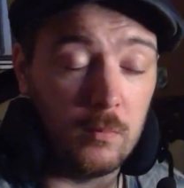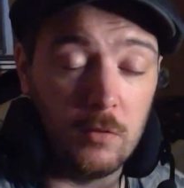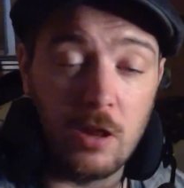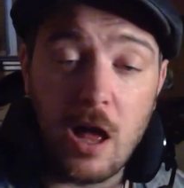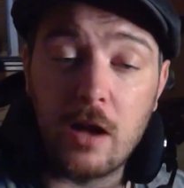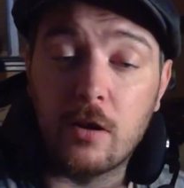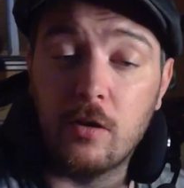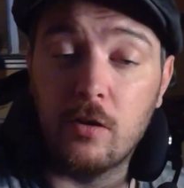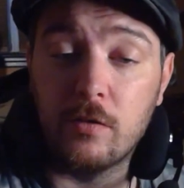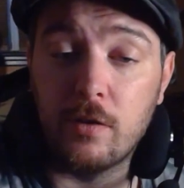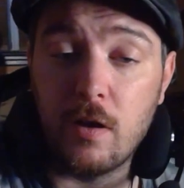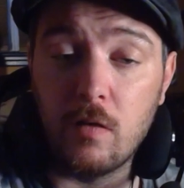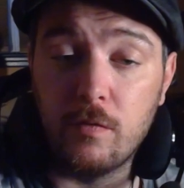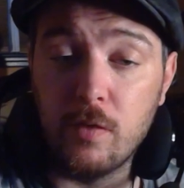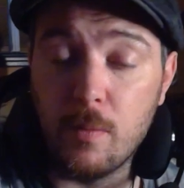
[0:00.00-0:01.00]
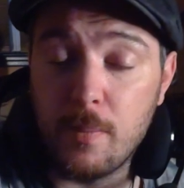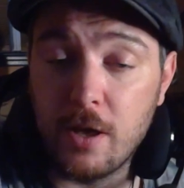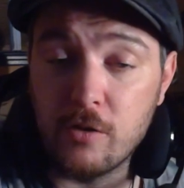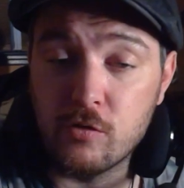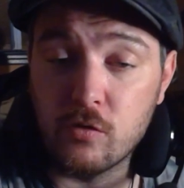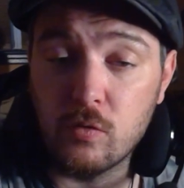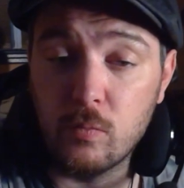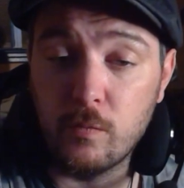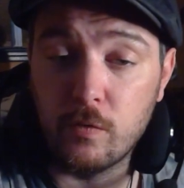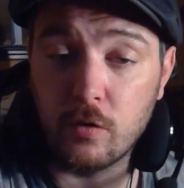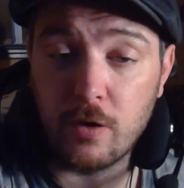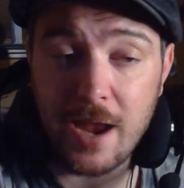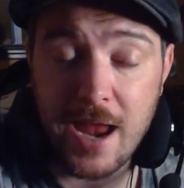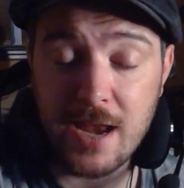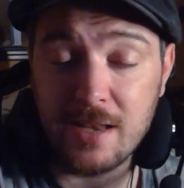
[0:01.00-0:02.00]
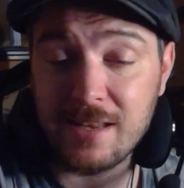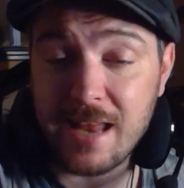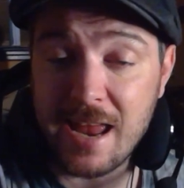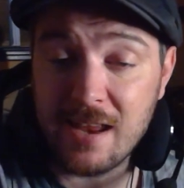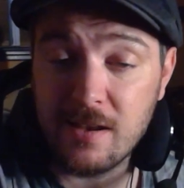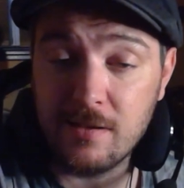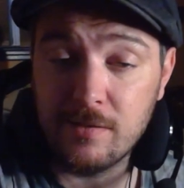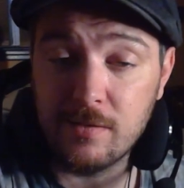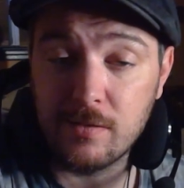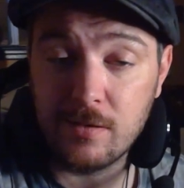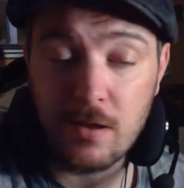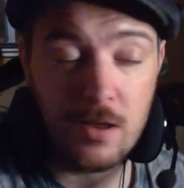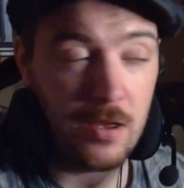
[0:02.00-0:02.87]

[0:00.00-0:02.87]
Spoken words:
locking herself in the bedroom for 8 days.